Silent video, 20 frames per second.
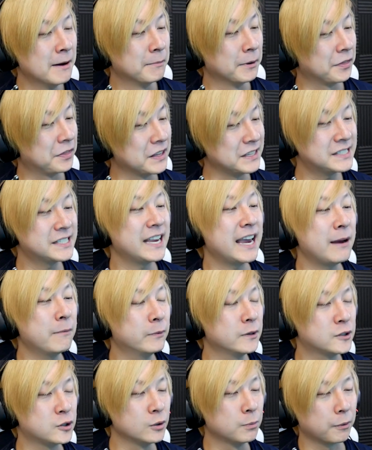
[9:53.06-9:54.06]
But this game
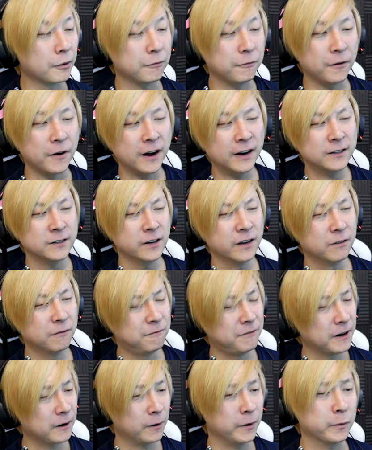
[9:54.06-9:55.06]
was super fun,
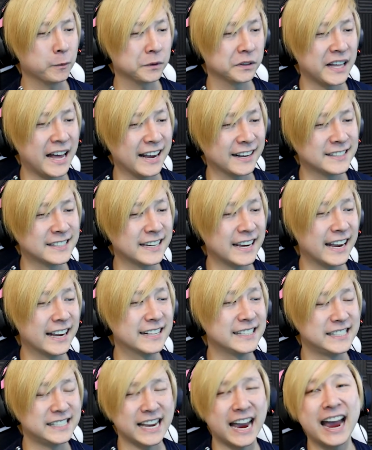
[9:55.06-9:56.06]
very relaxing,
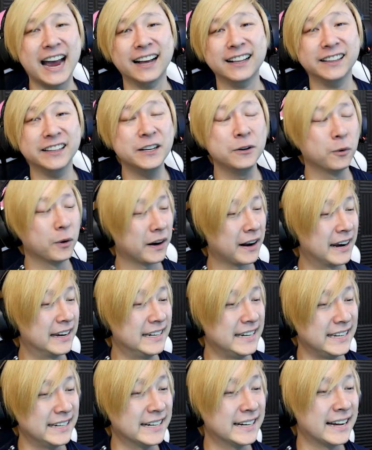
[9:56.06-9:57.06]
exactly what I
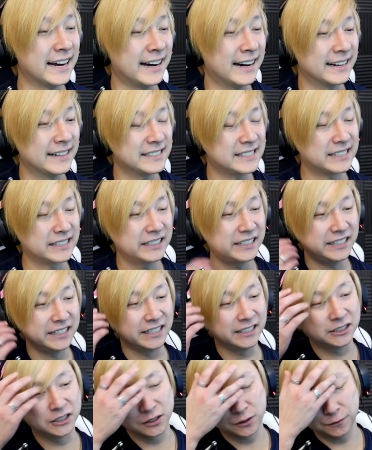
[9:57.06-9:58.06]
needed, honestly.
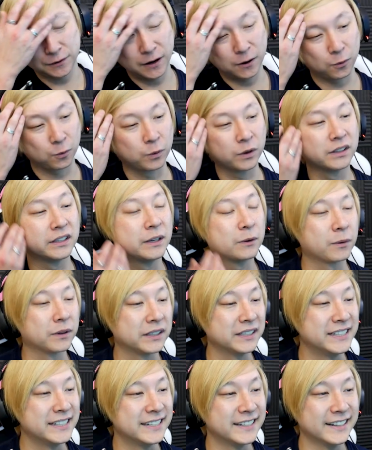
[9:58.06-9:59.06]
It just felt really,
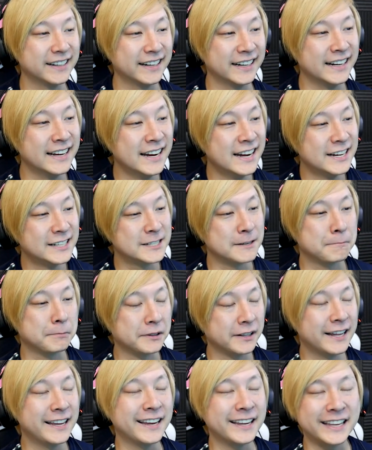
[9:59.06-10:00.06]
really good to
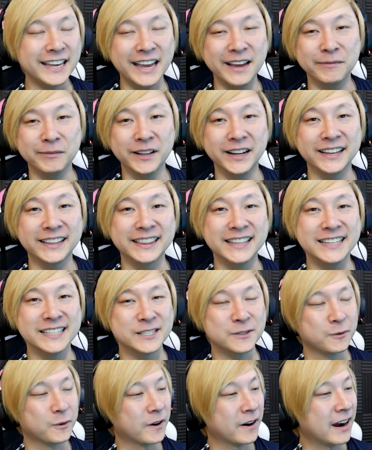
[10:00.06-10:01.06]
play a game like
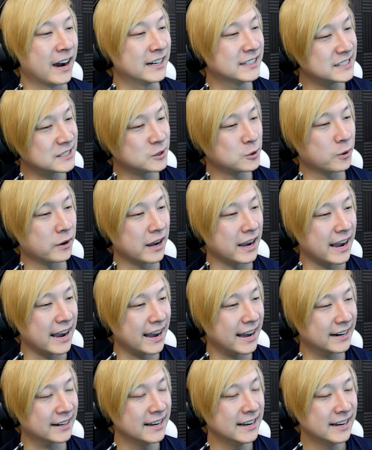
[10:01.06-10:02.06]
this where I just sort of
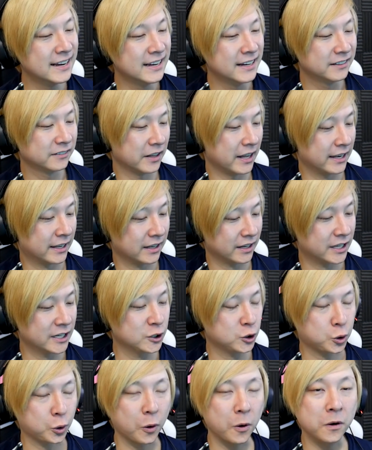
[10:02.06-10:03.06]
had like
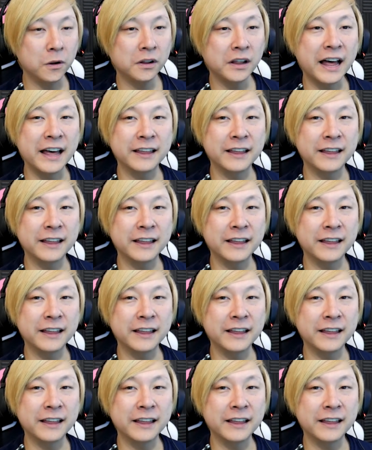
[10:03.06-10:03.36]
control